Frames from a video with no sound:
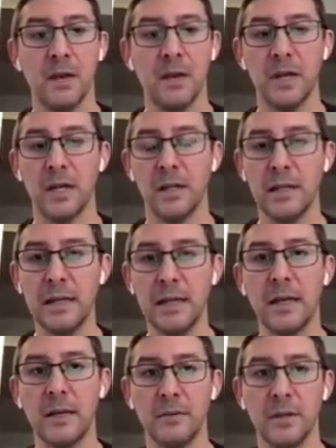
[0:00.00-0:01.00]
I've got a
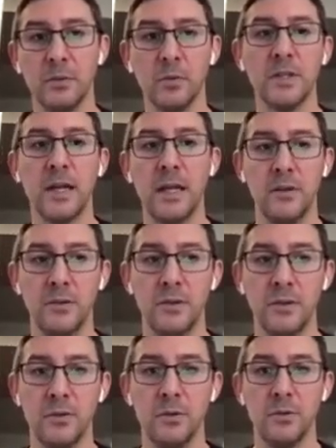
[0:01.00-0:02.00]
link that will take you
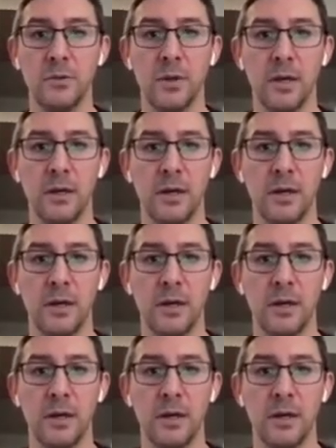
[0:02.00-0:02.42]
to